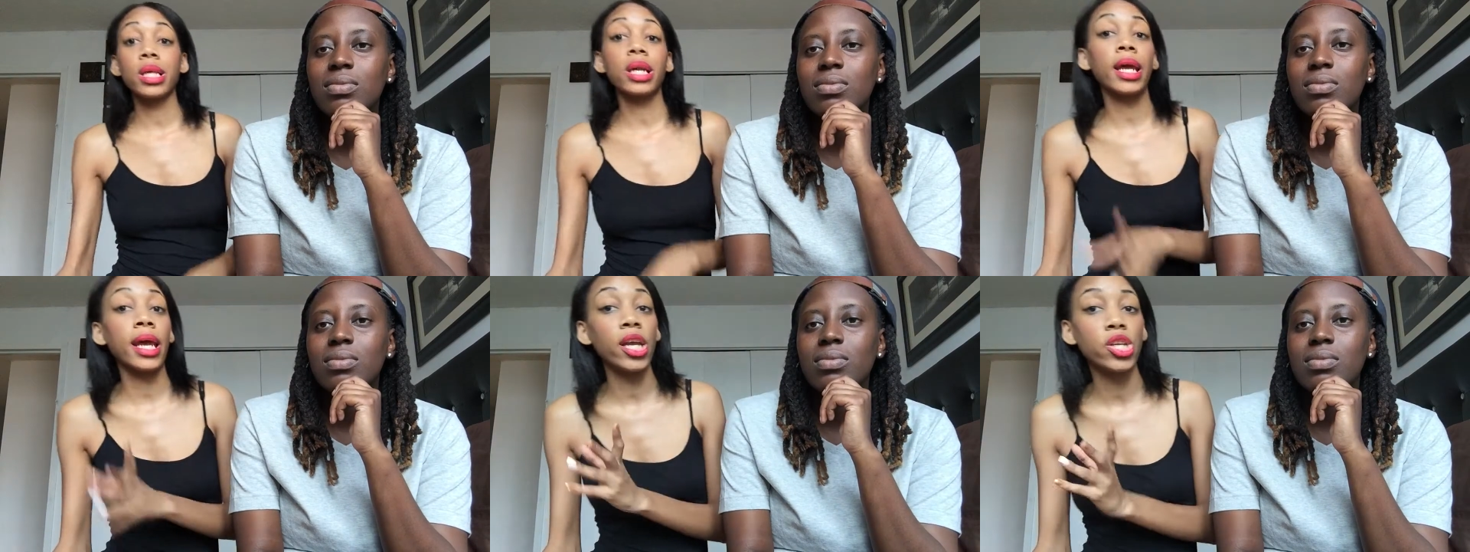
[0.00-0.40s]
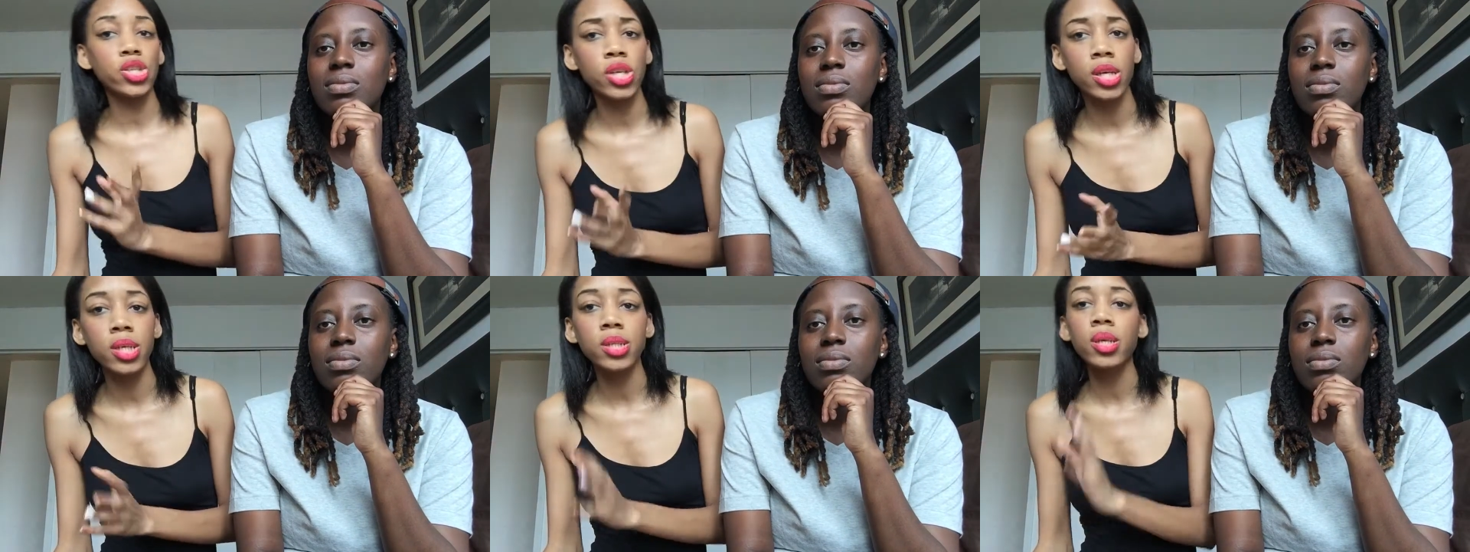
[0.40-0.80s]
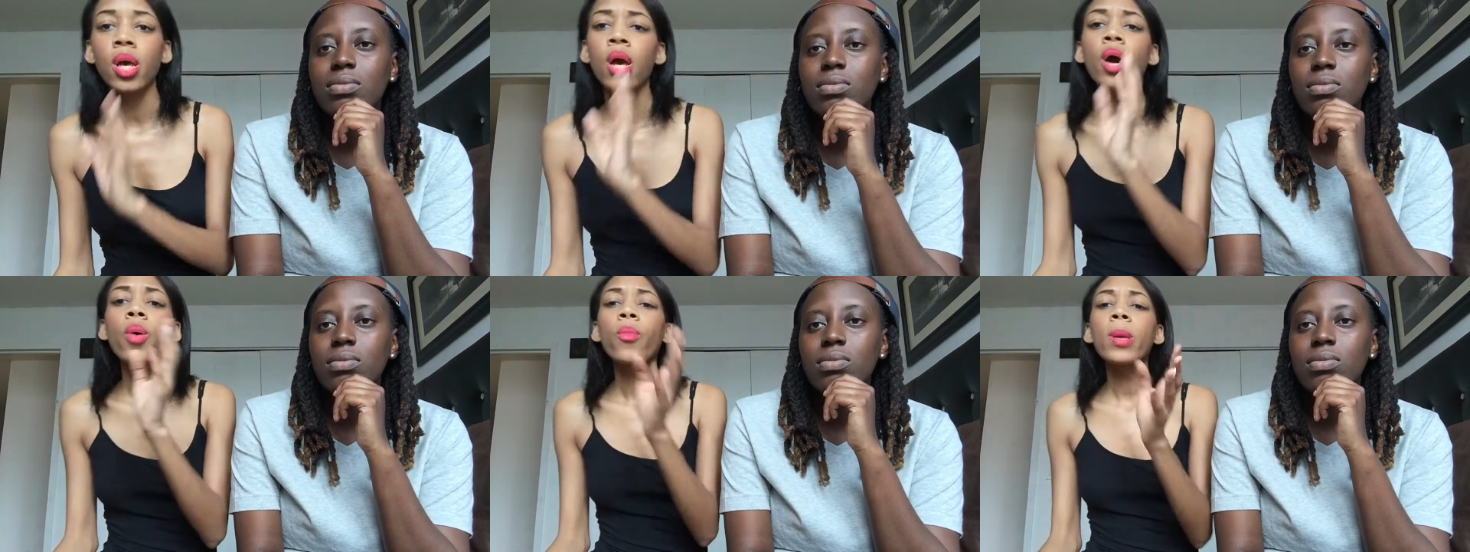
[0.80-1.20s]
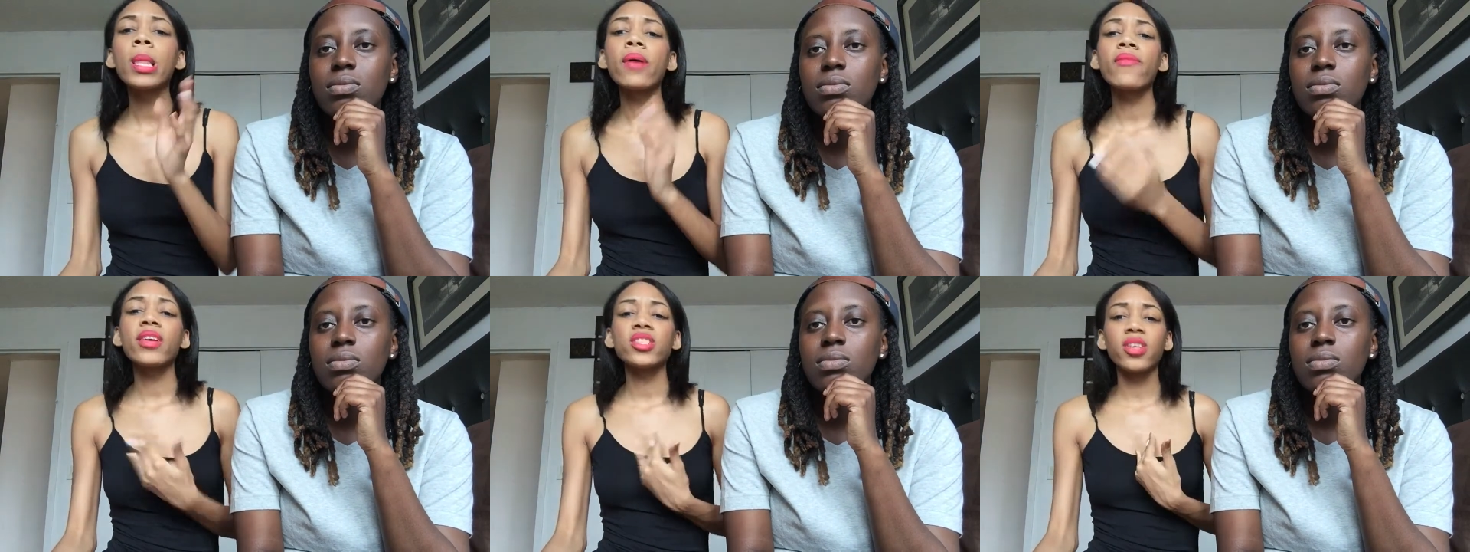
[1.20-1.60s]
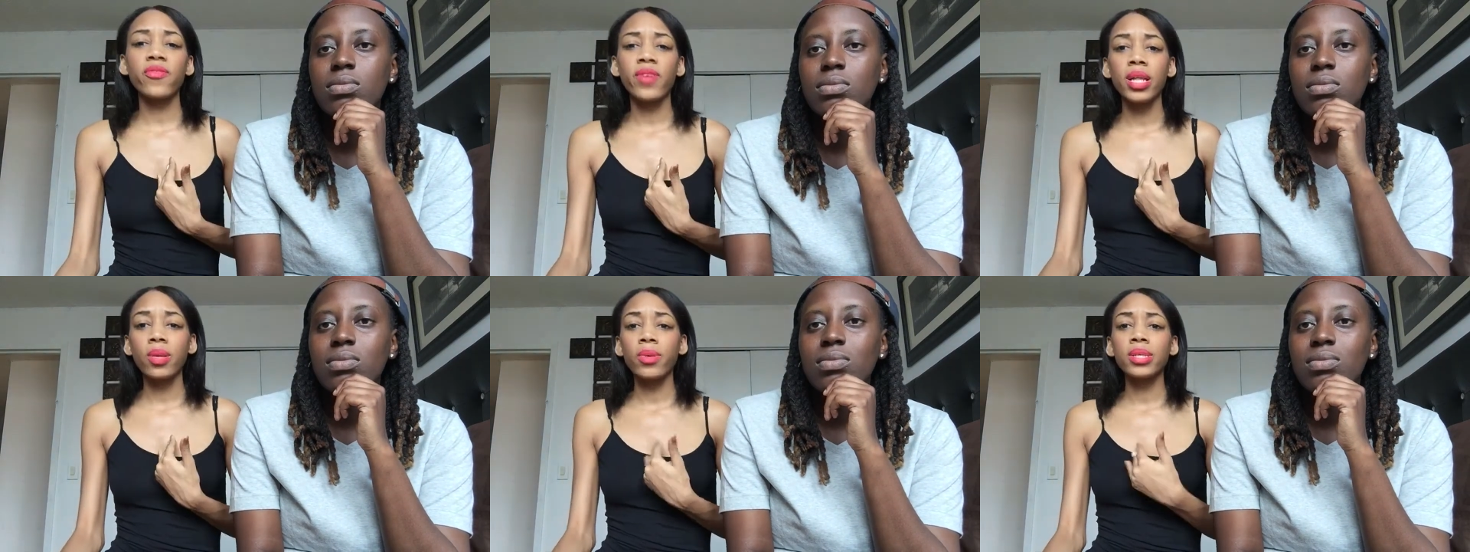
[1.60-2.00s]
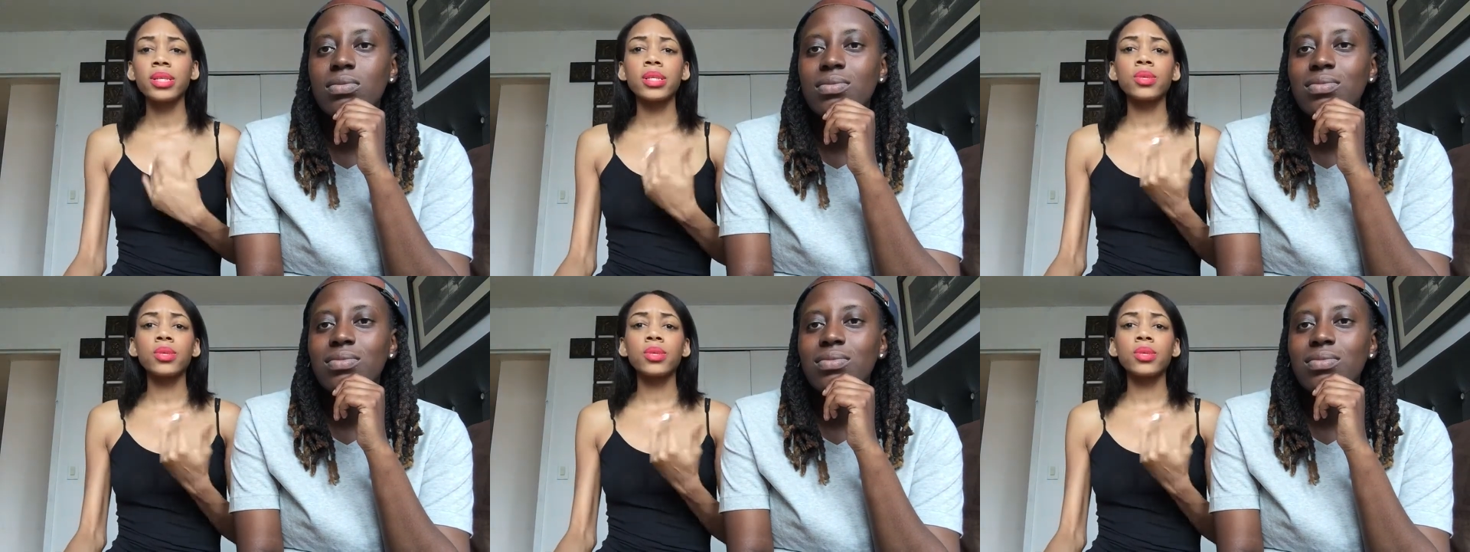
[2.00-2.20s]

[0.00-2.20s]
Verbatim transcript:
Speaker 1: a lot of A Gs. We love that y'all follow us.